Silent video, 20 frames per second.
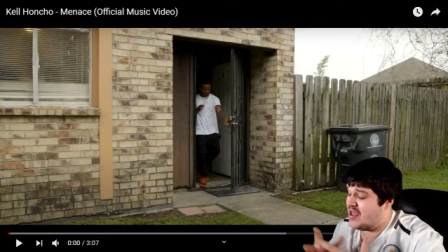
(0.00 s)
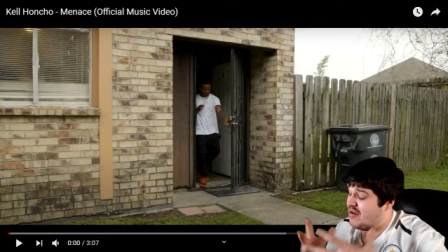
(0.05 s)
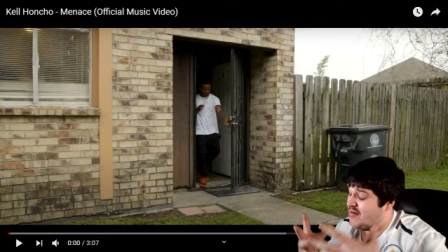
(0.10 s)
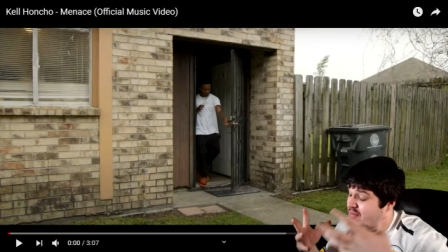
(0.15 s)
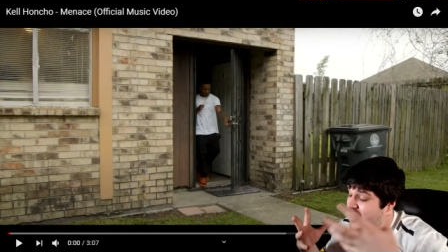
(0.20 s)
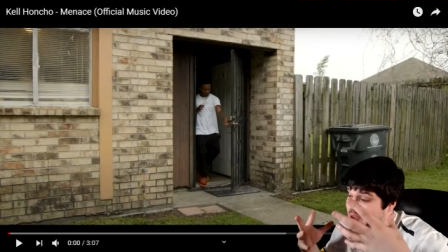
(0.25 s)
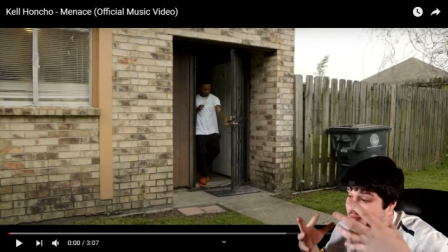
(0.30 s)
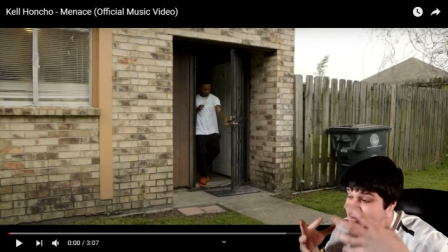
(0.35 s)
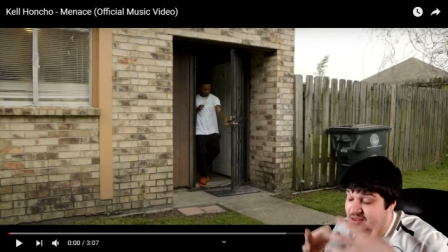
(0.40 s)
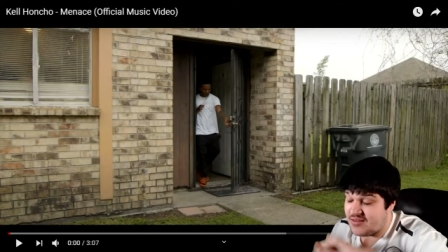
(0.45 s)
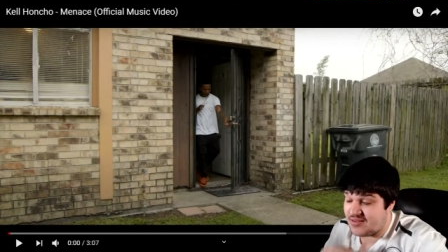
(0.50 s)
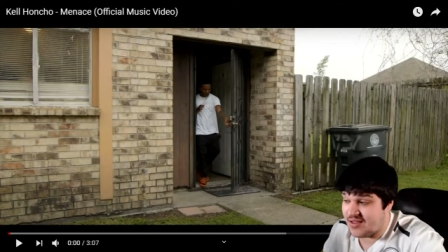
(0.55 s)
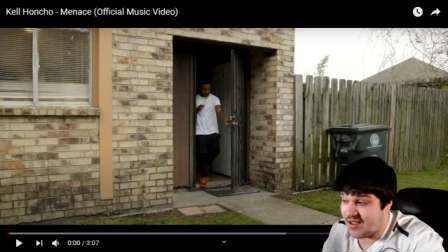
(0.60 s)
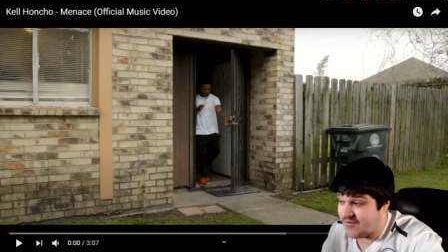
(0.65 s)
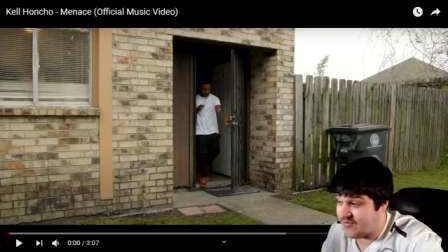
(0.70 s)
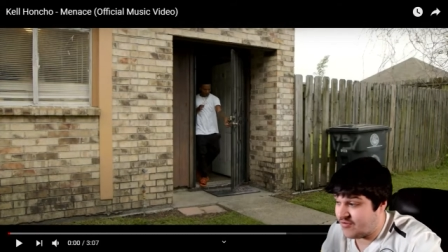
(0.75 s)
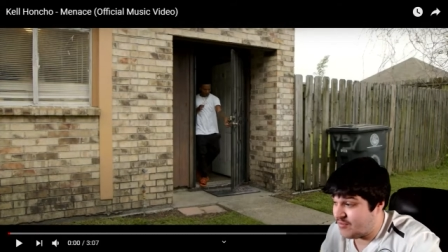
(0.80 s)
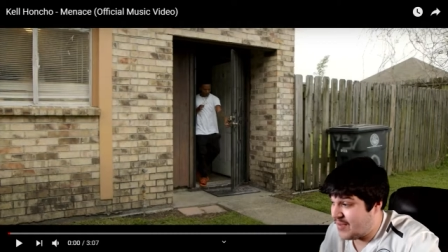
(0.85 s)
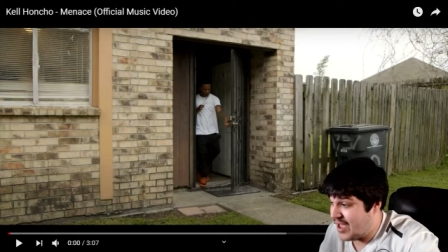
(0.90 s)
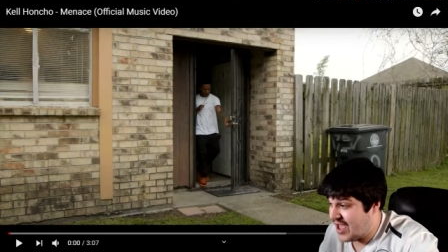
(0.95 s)
Maybe he's not
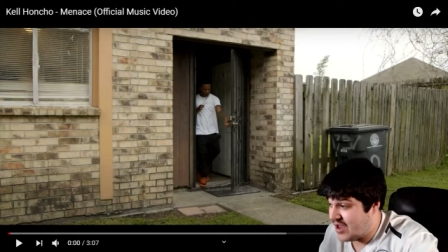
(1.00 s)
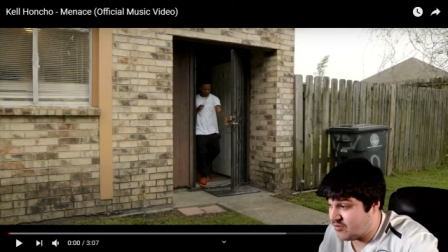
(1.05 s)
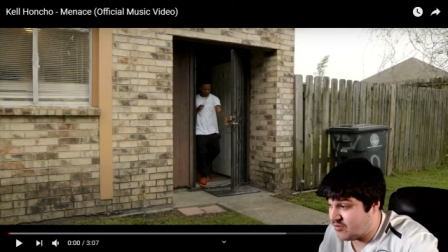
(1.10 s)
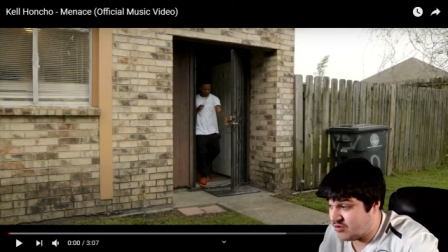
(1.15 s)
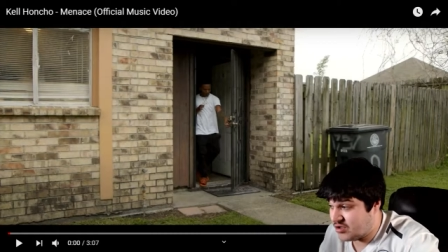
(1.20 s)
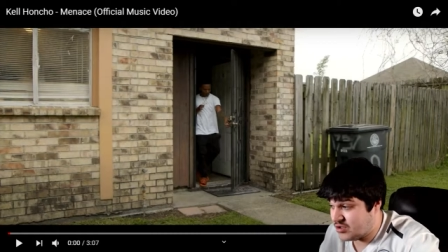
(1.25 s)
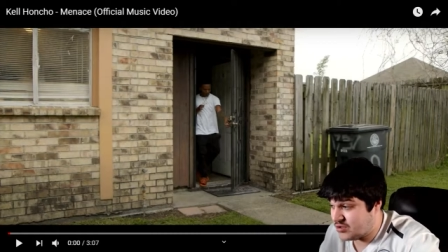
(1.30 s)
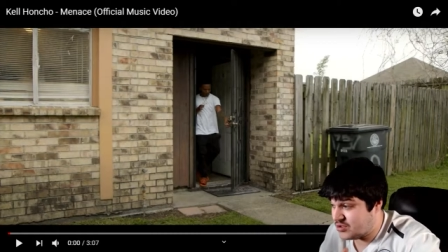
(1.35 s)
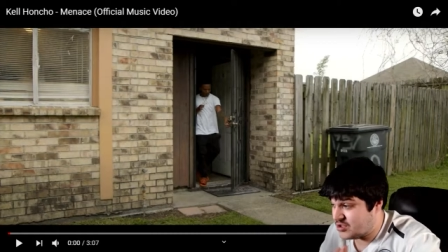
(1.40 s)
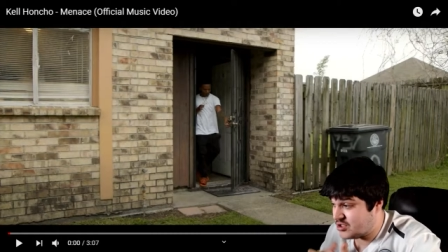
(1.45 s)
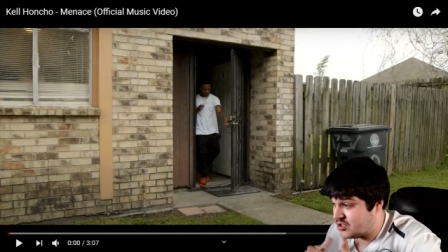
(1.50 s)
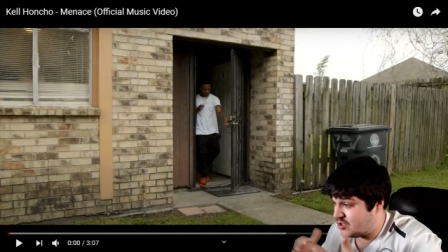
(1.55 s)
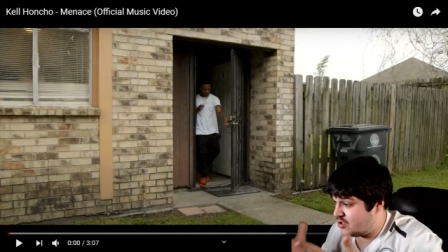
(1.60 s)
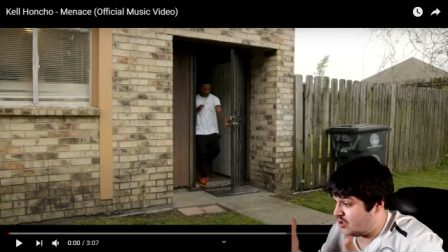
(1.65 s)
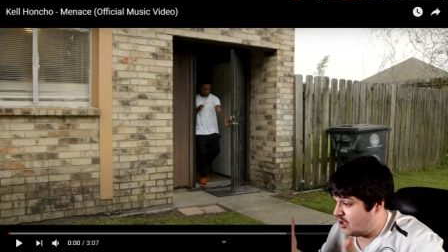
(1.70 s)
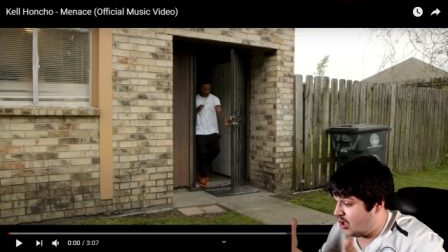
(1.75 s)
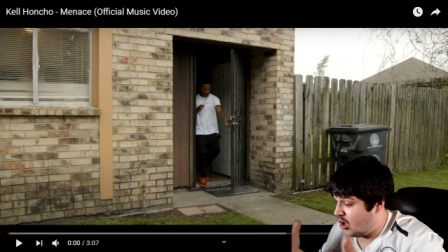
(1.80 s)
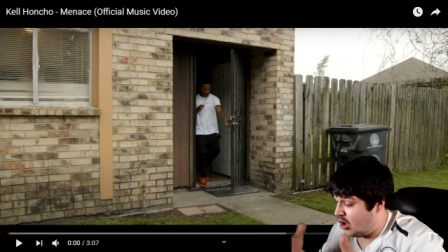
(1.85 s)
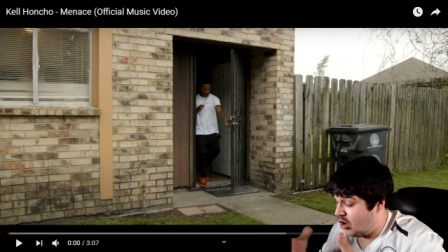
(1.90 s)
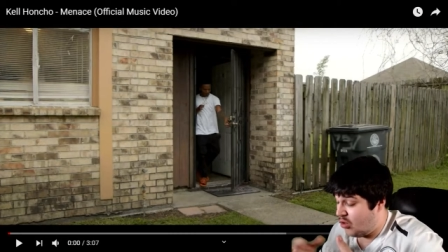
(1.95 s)
from Baton Rouge.
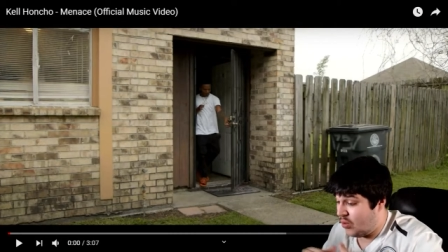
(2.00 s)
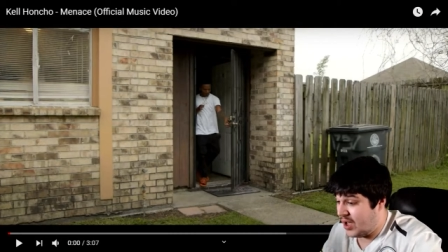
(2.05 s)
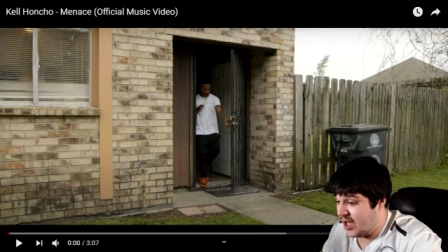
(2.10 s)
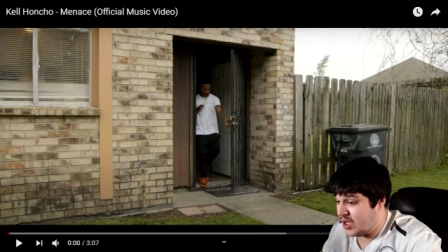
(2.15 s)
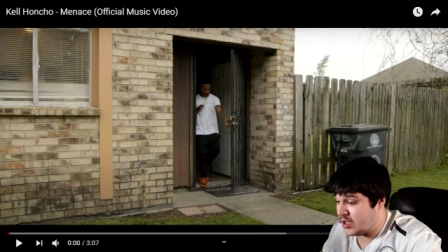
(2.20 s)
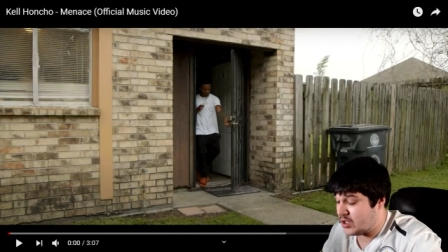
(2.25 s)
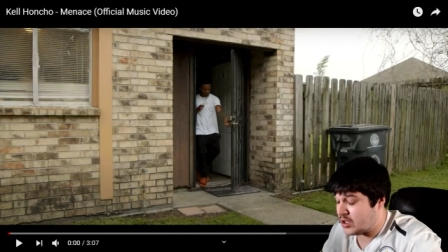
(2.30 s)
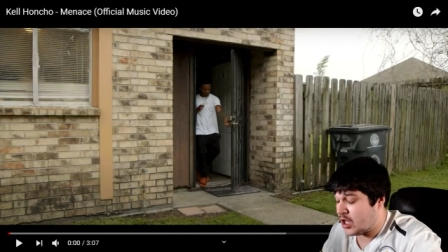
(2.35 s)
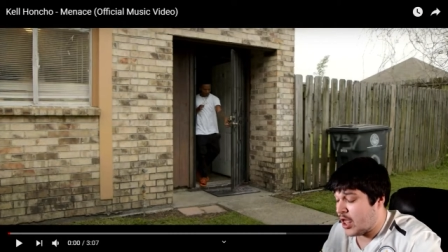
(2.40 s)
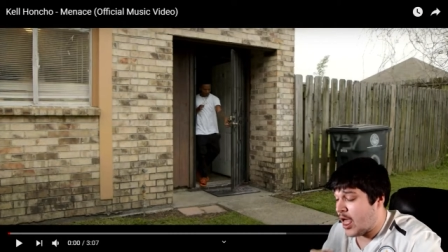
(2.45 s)
Oh well.